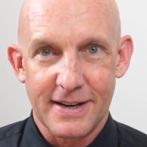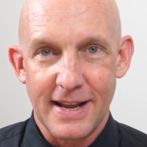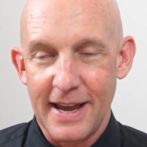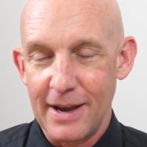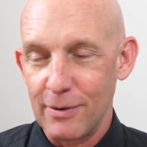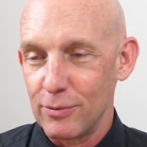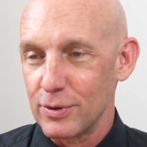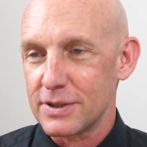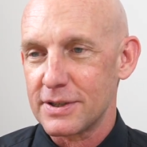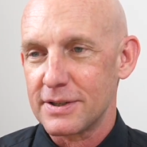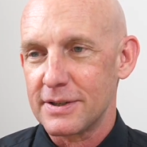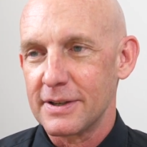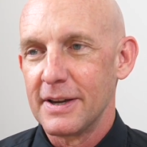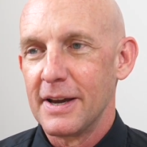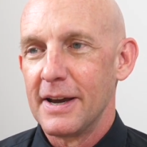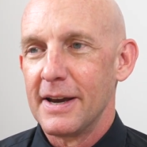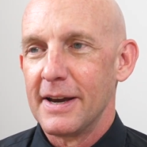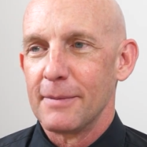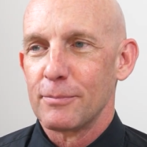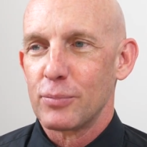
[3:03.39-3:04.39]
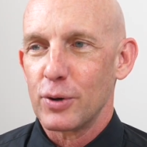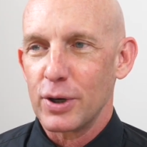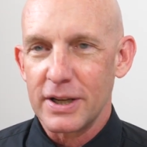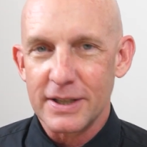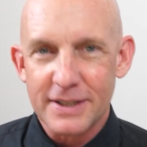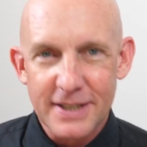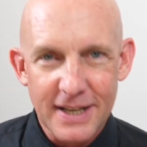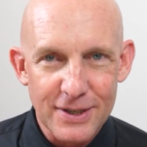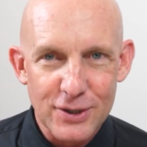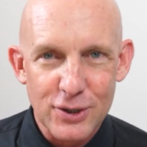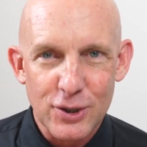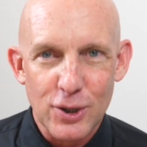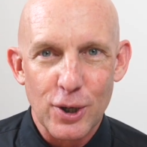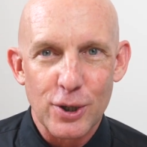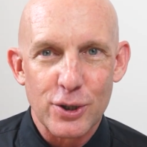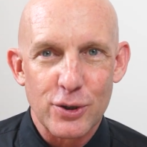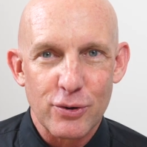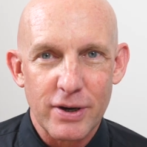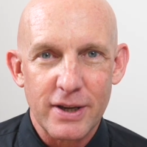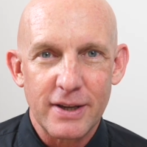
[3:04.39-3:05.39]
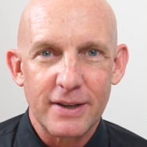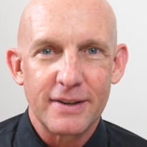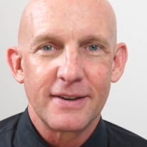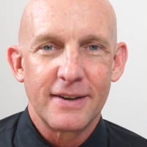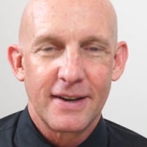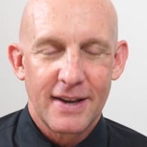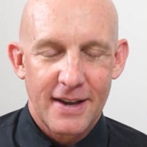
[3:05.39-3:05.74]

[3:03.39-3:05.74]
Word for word: Now it was pretty intense surgery,